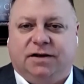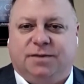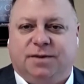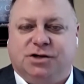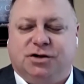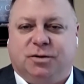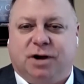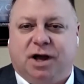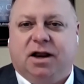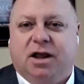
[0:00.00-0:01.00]
is making sure that
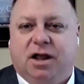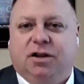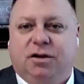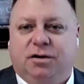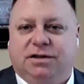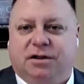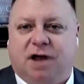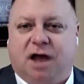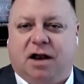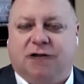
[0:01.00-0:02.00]
we're not losing
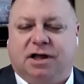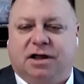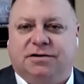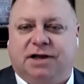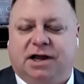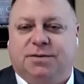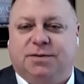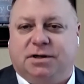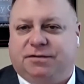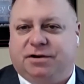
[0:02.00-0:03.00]
those dollars to other states
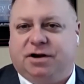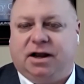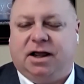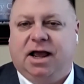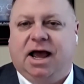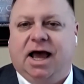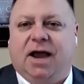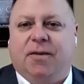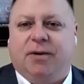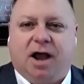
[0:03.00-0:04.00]
because if you're not
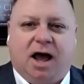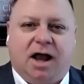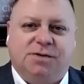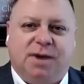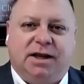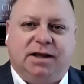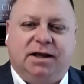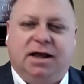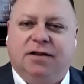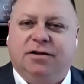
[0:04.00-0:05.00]
allowing college
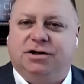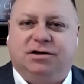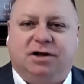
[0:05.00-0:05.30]
betting, they're just